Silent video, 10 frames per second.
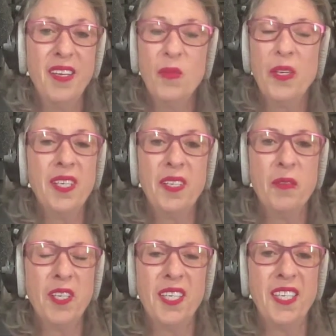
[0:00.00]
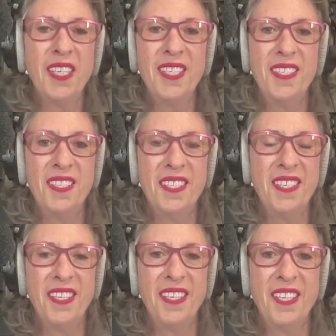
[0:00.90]
it really, really is.
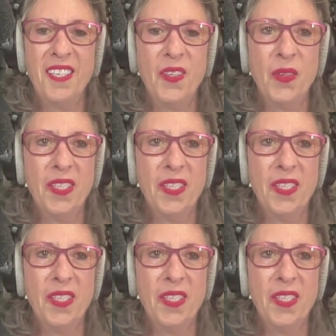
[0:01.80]
You know,